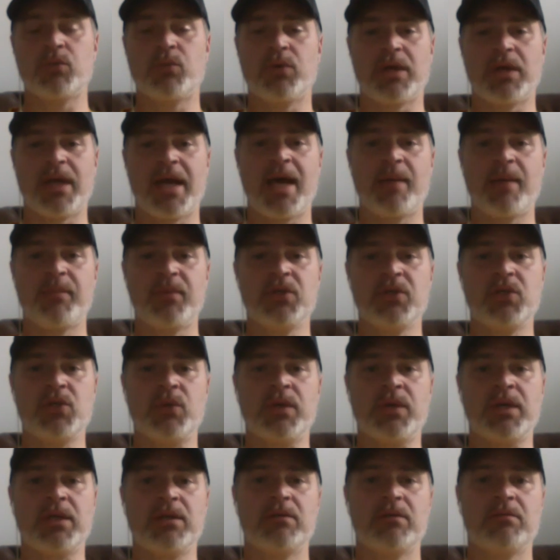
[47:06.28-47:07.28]
were to happen
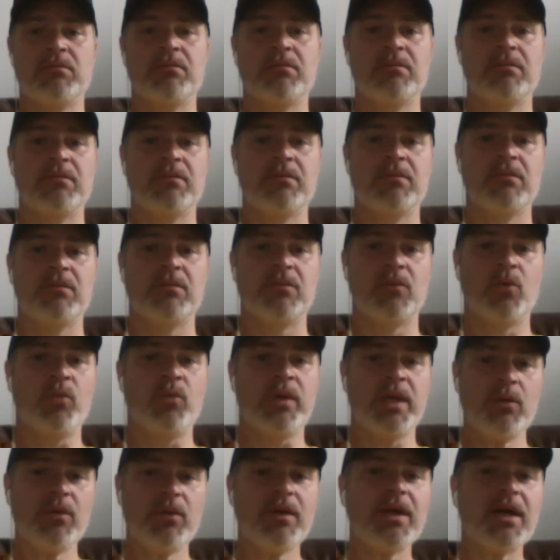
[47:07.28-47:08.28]
to it,
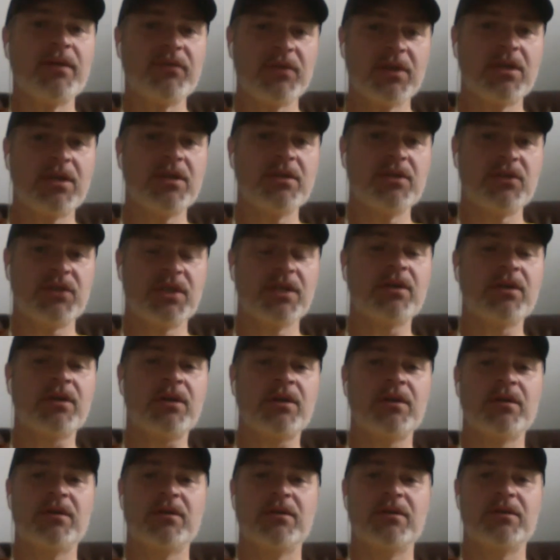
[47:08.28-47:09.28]
we would have to
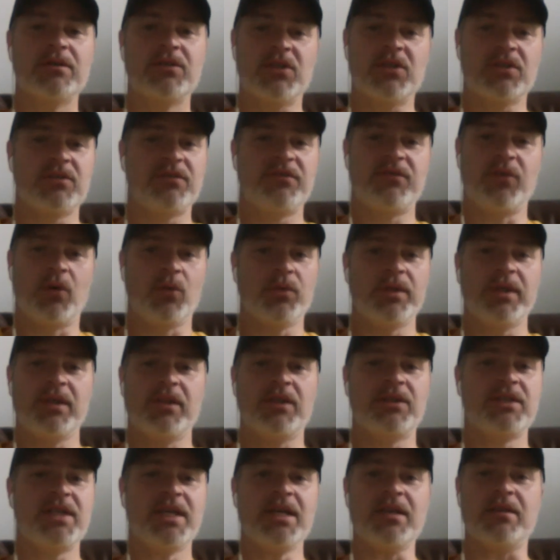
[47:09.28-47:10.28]
consider just folding
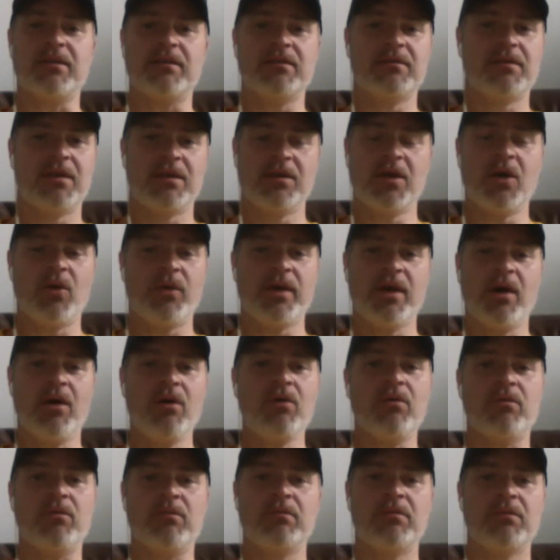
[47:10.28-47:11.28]
the tent and going
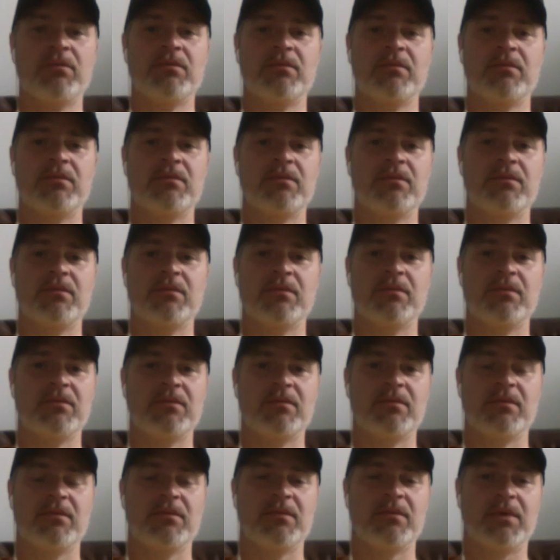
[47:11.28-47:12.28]
home,
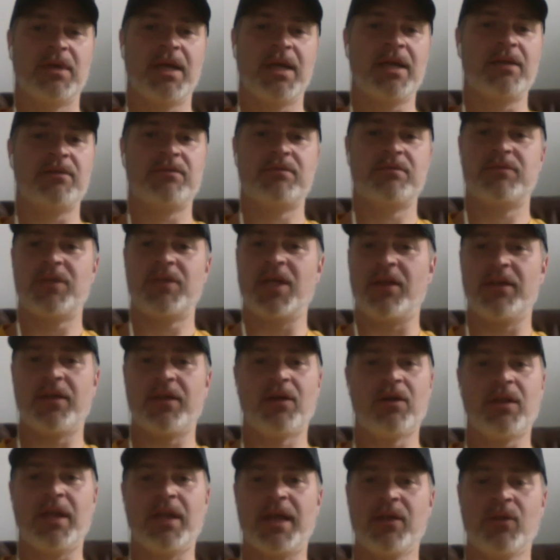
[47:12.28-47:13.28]
and
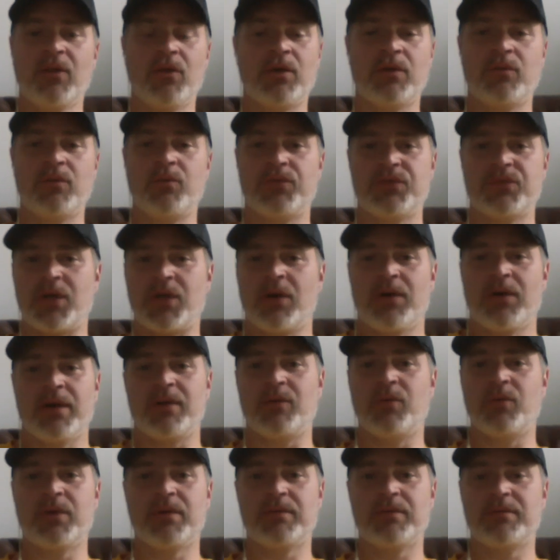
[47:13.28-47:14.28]
telling our landlord,
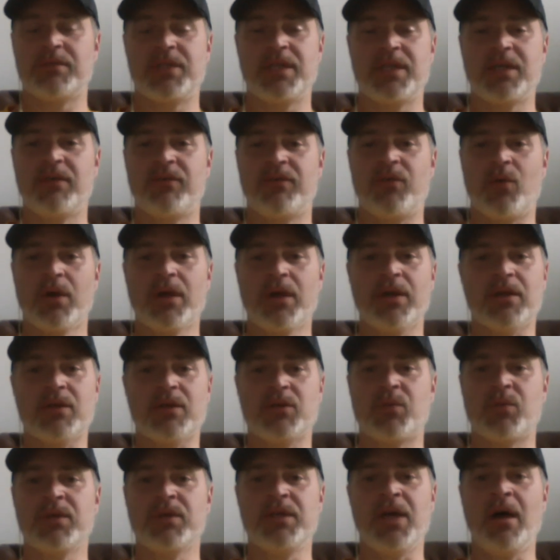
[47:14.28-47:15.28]
"Sorry, we're stick a fork in
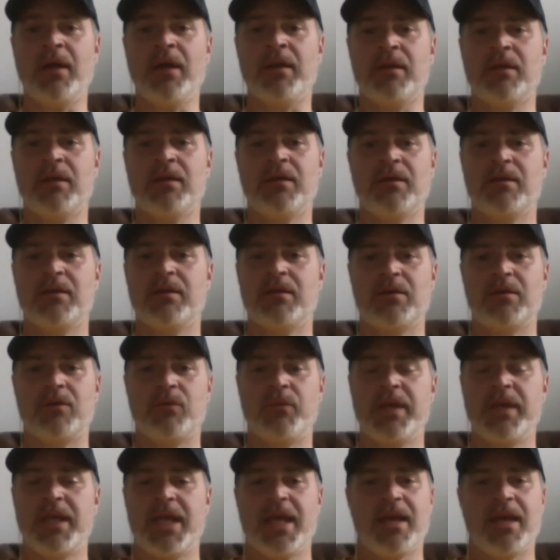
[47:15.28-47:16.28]
us. We're done.
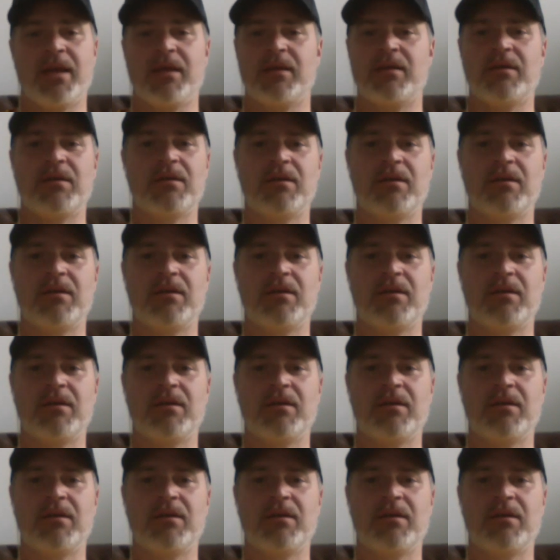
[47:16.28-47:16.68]
We can't